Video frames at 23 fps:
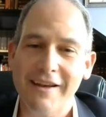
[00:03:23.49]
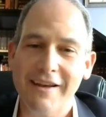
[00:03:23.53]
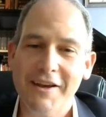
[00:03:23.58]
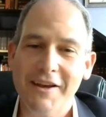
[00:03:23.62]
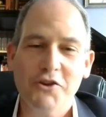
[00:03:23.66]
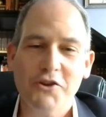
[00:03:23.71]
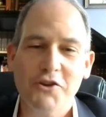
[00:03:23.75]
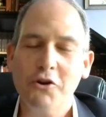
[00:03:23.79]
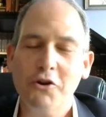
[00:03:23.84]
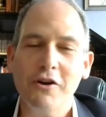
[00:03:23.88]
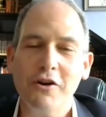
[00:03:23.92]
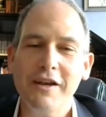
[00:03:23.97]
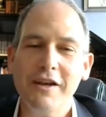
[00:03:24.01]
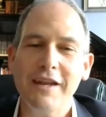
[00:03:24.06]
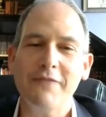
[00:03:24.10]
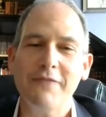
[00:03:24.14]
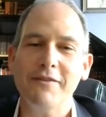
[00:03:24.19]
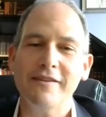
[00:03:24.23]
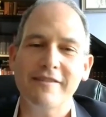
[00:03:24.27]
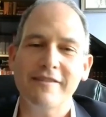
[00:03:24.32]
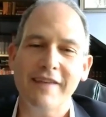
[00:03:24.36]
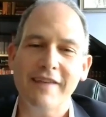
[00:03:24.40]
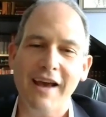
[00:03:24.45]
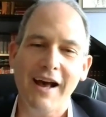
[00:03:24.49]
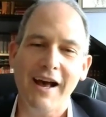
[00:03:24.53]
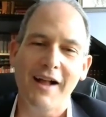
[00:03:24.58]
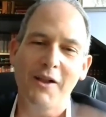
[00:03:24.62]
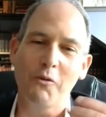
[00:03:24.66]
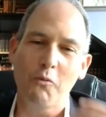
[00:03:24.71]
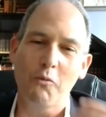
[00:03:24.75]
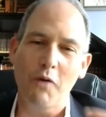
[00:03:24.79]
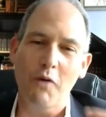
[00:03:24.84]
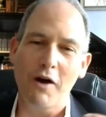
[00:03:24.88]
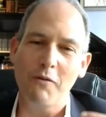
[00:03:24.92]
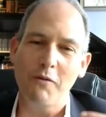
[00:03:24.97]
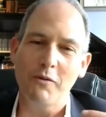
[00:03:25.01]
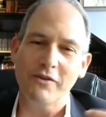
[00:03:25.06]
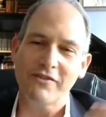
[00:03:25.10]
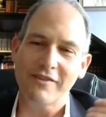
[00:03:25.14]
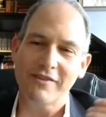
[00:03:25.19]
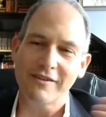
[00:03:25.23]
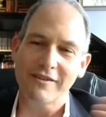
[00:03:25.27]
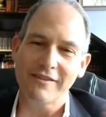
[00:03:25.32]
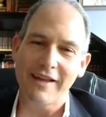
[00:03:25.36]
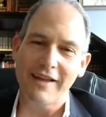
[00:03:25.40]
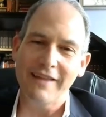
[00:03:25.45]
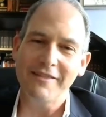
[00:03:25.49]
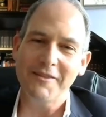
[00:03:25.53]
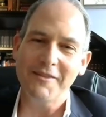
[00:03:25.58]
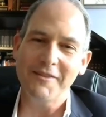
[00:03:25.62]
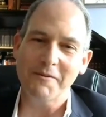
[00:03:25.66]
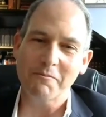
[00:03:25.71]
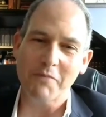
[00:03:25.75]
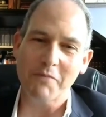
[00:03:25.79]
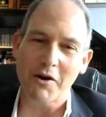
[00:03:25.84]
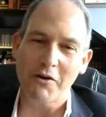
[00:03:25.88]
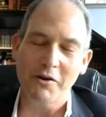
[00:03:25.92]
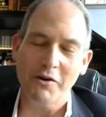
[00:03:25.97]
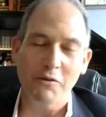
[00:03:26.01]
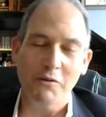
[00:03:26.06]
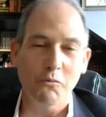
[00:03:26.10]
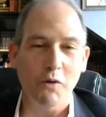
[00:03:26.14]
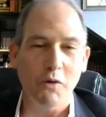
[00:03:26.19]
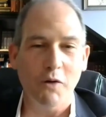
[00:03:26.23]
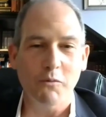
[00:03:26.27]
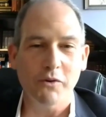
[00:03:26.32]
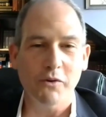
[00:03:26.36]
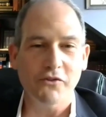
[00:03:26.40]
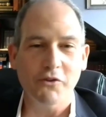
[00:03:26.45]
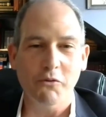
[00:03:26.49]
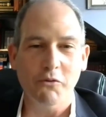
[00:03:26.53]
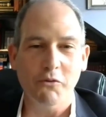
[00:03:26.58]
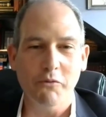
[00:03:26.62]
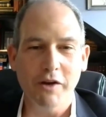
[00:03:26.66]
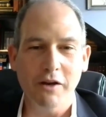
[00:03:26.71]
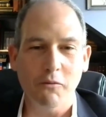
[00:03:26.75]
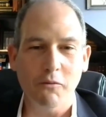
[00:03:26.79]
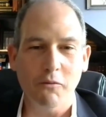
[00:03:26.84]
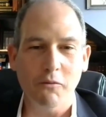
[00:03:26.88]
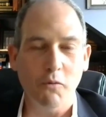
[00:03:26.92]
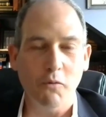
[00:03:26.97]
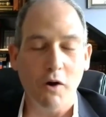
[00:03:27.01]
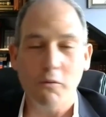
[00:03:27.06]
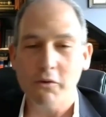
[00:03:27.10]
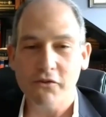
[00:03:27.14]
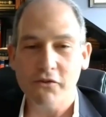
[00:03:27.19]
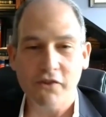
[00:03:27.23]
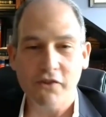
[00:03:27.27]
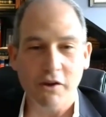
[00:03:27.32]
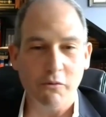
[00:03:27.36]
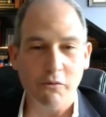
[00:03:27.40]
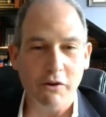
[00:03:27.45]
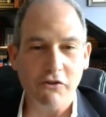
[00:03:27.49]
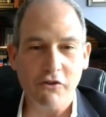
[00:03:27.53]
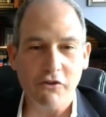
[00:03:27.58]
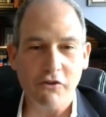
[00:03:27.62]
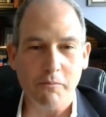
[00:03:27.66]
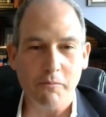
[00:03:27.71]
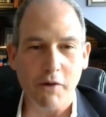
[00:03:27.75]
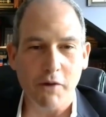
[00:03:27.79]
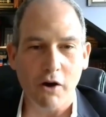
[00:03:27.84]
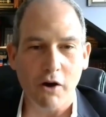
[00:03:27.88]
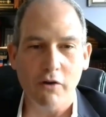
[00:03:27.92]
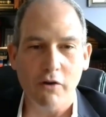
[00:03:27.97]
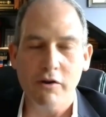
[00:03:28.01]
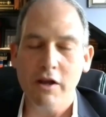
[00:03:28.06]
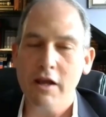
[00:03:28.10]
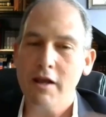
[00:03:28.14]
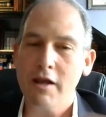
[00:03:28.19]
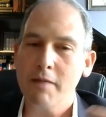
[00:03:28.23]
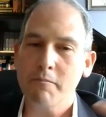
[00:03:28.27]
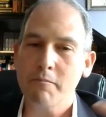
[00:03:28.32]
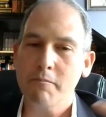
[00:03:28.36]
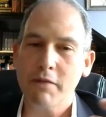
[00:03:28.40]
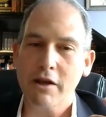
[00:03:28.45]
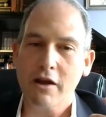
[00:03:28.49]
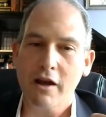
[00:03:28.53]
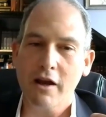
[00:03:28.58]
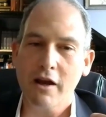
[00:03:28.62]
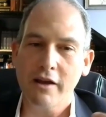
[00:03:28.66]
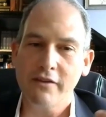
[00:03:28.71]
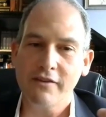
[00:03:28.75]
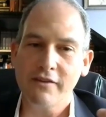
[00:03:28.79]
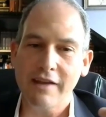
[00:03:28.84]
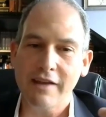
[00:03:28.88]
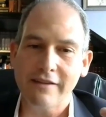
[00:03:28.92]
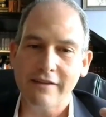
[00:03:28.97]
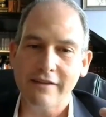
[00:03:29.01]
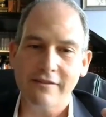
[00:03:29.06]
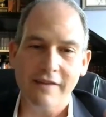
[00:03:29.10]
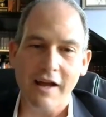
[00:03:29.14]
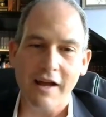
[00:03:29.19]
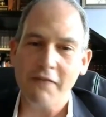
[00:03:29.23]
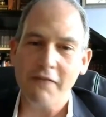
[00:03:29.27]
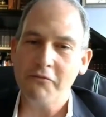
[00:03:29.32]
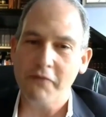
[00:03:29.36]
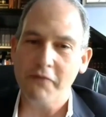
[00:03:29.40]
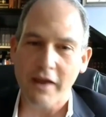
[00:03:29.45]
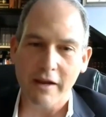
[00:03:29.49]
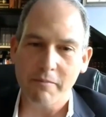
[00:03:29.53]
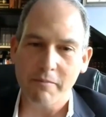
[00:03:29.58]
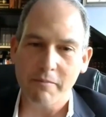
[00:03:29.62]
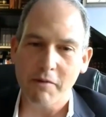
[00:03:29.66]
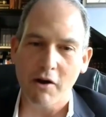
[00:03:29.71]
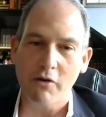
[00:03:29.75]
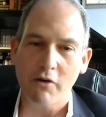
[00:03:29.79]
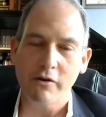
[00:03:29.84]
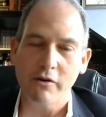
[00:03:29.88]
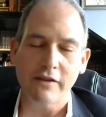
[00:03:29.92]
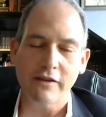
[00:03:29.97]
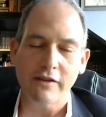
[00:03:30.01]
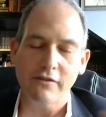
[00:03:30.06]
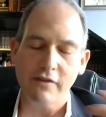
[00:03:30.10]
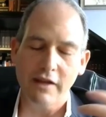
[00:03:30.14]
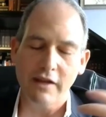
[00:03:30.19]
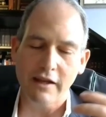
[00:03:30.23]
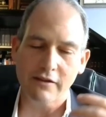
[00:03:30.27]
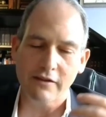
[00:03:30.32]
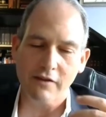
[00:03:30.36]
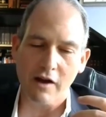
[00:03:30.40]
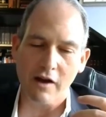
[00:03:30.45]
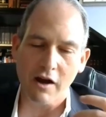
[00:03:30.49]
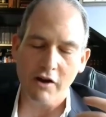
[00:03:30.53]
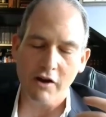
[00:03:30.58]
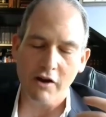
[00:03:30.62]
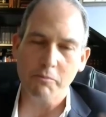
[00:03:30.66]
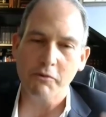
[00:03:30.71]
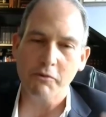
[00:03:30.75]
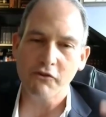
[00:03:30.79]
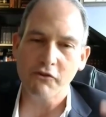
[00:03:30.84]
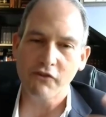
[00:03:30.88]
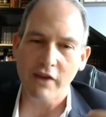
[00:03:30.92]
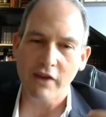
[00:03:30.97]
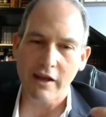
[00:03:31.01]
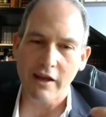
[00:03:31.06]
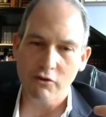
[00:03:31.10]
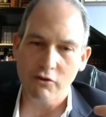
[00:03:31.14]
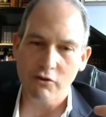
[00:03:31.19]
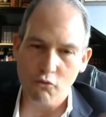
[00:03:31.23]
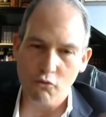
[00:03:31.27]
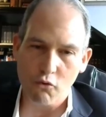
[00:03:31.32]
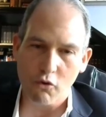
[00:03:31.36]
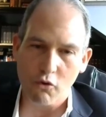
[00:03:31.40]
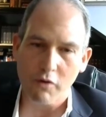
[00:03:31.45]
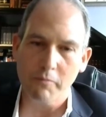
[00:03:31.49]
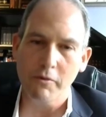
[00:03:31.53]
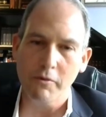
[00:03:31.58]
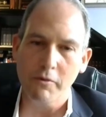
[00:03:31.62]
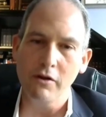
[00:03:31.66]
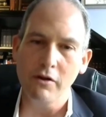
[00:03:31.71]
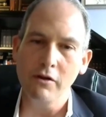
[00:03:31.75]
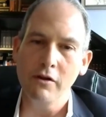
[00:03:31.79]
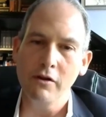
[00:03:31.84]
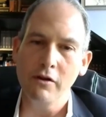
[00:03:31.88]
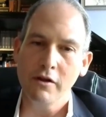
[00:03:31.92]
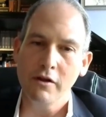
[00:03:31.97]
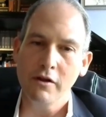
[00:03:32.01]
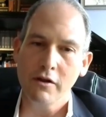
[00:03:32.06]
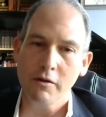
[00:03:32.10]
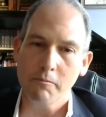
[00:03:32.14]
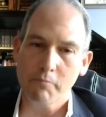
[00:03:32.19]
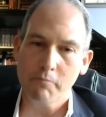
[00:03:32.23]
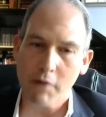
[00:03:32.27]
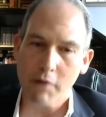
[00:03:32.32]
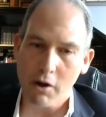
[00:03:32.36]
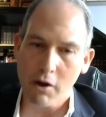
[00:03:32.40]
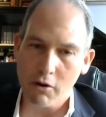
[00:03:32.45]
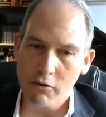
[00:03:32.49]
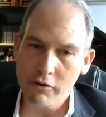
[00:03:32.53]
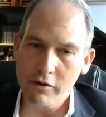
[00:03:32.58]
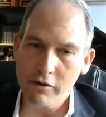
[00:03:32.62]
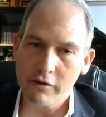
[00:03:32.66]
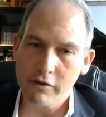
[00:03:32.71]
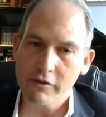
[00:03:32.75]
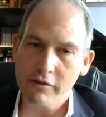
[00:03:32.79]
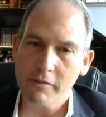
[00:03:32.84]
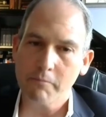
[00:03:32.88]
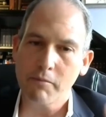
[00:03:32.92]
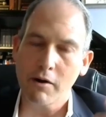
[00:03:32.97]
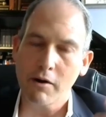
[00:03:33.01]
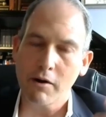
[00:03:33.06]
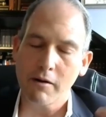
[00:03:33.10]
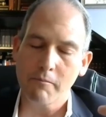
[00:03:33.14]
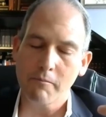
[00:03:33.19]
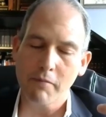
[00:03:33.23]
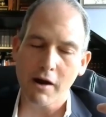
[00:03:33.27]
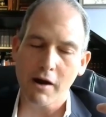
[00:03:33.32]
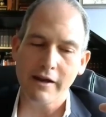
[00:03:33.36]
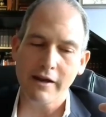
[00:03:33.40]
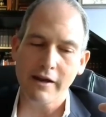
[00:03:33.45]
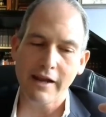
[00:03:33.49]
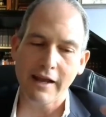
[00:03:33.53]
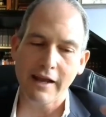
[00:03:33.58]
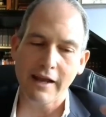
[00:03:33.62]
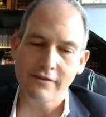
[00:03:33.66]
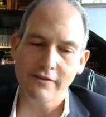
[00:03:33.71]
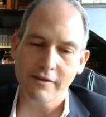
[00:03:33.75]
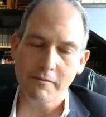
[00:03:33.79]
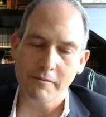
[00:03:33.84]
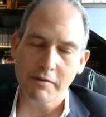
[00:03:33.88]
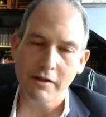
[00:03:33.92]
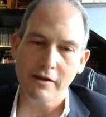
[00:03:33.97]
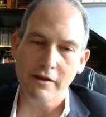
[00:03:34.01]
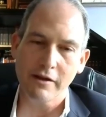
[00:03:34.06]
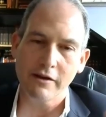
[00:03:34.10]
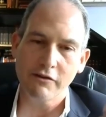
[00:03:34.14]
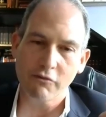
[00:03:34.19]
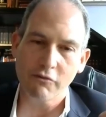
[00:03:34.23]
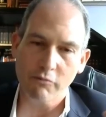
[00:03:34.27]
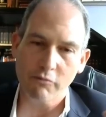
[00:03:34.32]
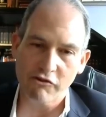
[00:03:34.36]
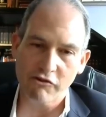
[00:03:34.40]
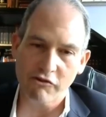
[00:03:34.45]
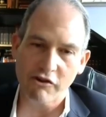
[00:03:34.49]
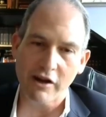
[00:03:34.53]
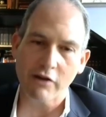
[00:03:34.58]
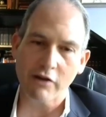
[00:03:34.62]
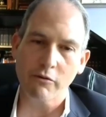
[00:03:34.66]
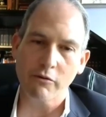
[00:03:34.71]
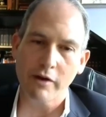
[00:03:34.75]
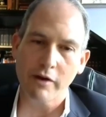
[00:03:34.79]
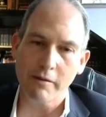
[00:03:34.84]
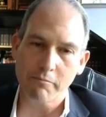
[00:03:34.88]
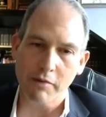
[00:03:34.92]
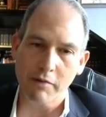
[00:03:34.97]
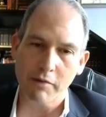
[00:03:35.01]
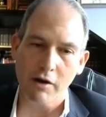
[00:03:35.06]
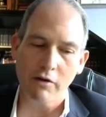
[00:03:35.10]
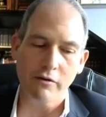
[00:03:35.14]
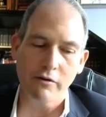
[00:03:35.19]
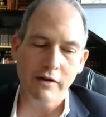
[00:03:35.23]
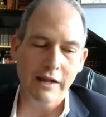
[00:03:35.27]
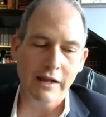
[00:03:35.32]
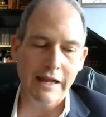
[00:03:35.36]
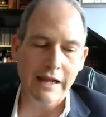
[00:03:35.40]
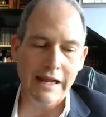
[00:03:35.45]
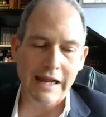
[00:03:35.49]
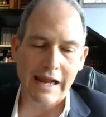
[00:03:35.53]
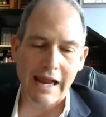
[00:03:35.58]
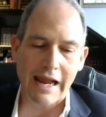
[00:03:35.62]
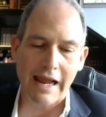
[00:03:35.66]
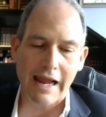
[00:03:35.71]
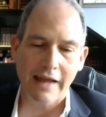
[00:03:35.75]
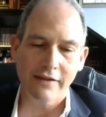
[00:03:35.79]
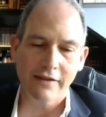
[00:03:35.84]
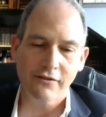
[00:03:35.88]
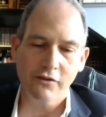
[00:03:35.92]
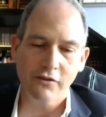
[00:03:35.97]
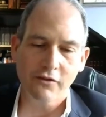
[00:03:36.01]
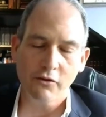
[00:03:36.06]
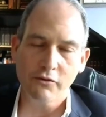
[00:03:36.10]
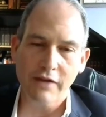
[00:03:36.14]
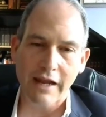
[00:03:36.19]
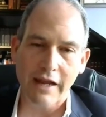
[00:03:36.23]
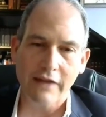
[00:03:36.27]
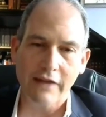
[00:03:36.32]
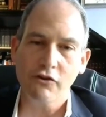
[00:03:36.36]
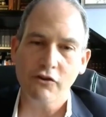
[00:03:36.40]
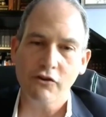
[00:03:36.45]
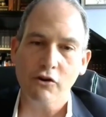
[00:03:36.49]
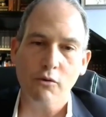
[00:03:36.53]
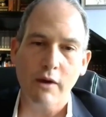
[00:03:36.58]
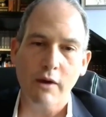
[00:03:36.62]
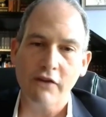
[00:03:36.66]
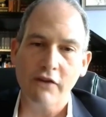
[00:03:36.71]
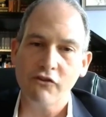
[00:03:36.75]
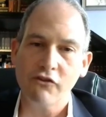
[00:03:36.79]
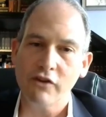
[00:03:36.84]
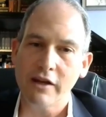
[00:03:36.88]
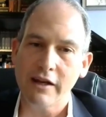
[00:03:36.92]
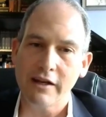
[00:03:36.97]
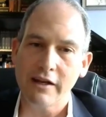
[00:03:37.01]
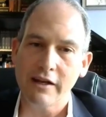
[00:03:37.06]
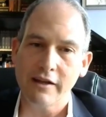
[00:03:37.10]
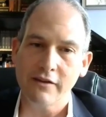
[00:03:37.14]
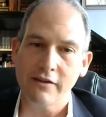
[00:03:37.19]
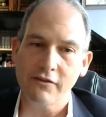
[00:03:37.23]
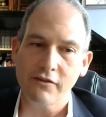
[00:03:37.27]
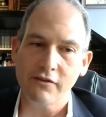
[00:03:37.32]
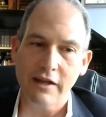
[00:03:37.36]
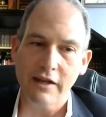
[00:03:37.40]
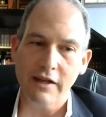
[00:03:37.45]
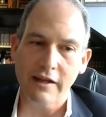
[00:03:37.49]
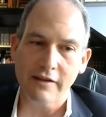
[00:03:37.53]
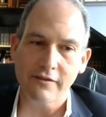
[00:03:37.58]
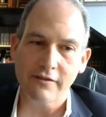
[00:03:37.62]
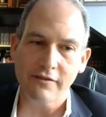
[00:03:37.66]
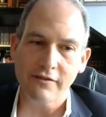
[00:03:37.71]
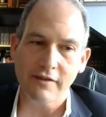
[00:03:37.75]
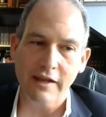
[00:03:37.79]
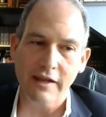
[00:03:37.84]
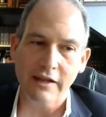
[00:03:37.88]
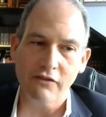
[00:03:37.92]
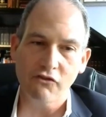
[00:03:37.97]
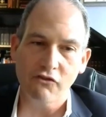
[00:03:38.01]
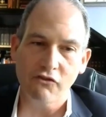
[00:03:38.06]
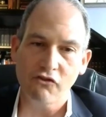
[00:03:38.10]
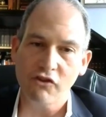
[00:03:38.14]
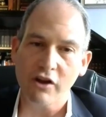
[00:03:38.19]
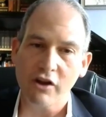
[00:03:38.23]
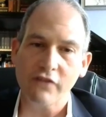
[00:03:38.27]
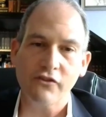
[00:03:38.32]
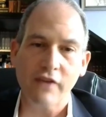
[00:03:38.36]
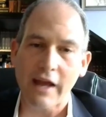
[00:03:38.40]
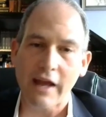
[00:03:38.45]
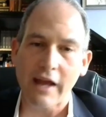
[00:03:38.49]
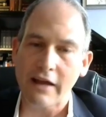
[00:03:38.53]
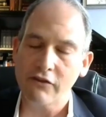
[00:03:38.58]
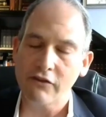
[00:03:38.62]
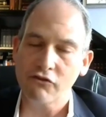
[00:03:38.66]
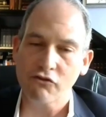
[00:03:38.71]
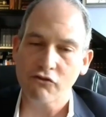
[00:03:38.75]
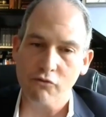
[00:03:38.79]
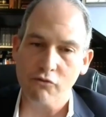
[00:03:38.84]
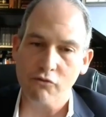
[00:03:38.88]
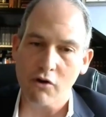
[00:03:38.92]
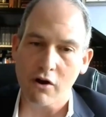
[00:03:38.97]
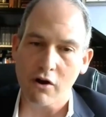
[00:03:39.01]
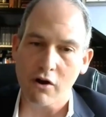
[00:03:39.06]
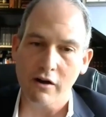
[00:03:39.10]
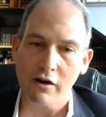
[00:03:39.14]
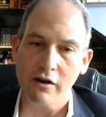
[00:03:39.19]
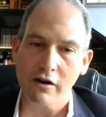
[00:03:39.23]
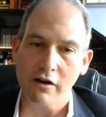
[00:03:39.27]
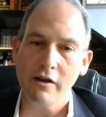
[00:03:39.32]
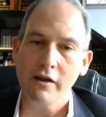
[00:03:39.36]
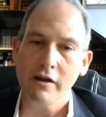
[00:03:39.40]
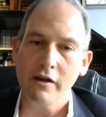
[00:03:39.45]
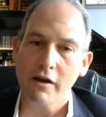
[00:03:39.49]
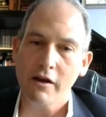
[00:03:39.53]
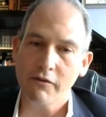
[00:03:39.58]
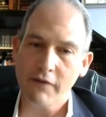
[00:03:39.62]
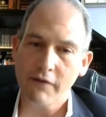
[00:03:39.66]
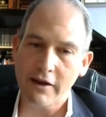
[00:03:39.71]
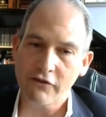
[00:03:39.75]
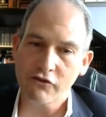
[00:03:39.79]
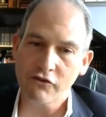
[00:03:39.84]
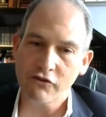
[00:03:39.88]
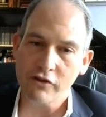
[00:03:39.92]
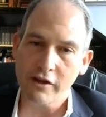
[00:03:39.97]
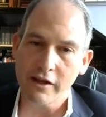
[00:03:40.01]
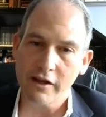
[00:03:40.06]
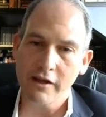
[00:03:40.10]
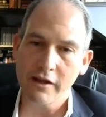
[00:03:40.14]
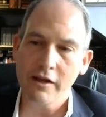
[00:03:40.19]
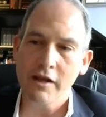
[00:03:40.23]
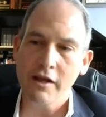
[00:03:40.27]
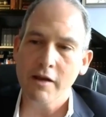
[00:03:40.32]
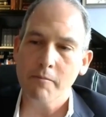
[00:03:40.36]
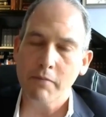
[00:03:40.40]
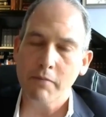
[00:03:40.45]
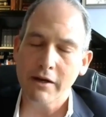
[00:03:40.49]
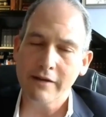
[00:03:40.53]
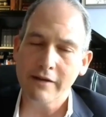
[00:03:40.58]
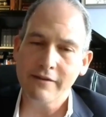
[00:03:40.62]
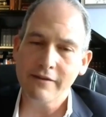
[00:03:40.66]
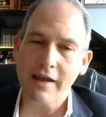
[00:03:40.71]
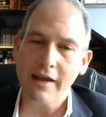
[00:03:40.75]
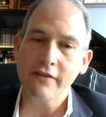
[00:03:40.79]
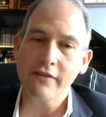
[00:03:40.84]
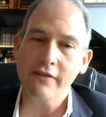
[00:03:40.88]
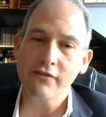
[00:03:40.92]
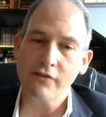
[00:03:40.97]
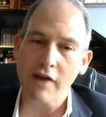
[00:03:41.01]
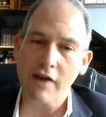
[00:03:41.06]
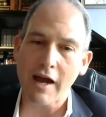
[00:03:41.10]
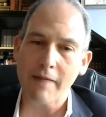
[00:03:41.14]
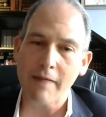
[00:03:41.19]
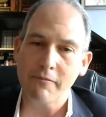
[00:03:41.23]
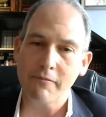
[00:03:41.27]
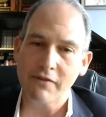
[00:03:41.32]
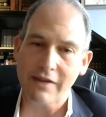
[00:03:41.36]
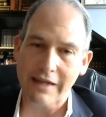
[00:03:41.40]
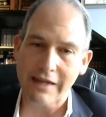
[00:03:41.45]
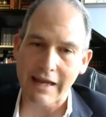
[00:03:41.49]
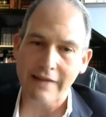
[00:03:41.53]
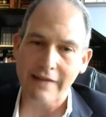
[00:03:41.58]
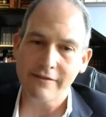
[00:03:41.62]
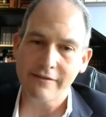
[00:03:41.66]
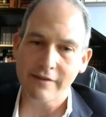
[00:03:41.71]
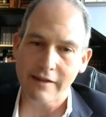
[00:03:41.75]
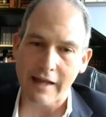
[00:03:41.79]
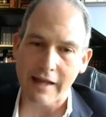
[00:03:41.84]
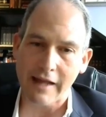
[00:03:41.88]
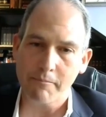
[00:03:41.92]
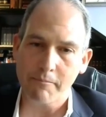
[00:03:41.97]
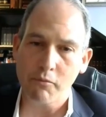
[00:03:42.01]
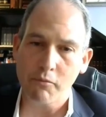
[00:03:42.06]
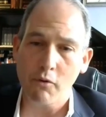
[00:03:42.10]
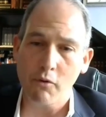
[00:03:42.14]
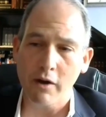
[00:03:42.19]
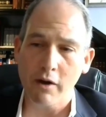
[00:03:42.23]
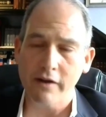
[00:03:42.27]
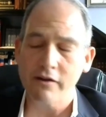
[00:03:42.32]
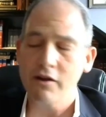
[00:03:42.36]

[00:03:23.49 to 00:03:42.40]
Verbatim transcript: You couldn't even tell what was the lengthened bone and what was the re what was the original bone, because it's not fake bone. It's it's one hundred percent normal mm-hmm. bone. The b body has the ability to regenerate bone, mm-hmm. and so to answer your question, it is it's it's just as strong eventually, but it takes time to get to that point.